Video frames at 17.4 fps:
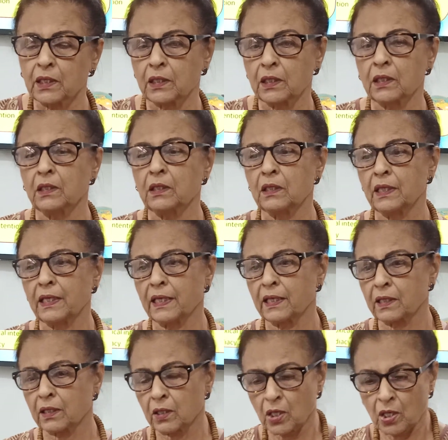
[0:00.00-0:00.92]
in
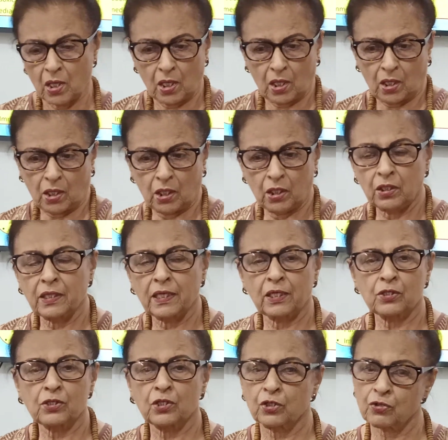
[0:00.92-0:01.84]

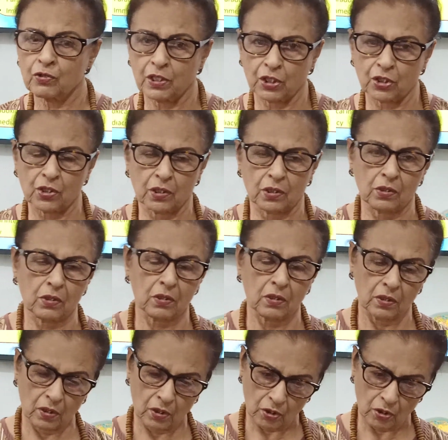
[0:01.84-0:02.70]
their situations.